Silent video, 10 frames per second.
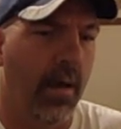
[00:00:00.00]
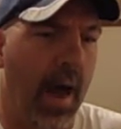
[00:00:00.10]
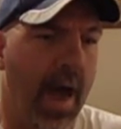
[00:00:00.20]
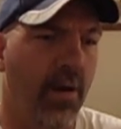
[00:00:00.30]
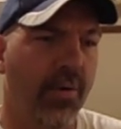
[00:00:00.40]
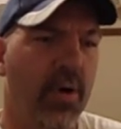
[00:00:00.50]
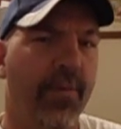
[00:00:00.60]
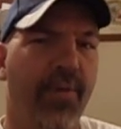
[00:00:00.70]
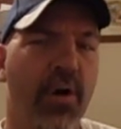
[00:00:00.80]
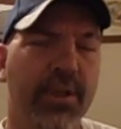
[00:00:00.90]
I don't know
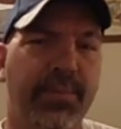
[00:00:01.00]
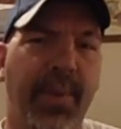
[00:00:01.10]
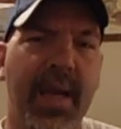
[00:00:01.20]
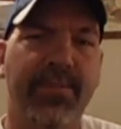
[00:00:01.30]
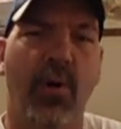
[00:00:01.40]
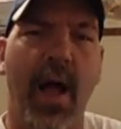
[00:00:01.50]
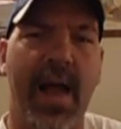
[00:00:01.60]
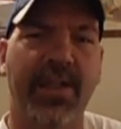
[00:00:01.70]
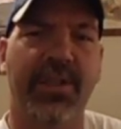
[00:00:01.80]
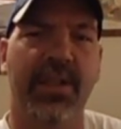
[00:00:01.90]
if those people
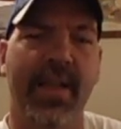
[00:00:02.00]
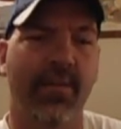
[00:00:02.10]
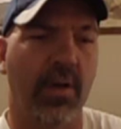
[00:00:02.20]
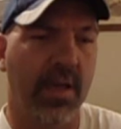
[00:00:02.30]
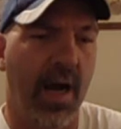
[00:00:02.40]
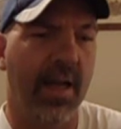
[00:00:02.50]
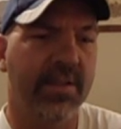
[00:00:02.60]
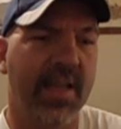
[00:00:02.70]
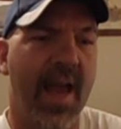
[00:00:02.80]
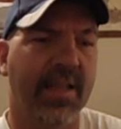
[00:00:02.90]
actually ever
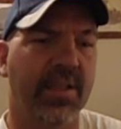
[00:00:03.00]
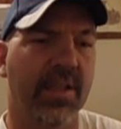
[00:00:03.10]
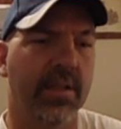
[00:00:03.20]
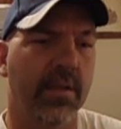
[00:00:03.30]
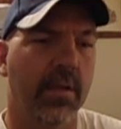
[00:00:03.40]
contacted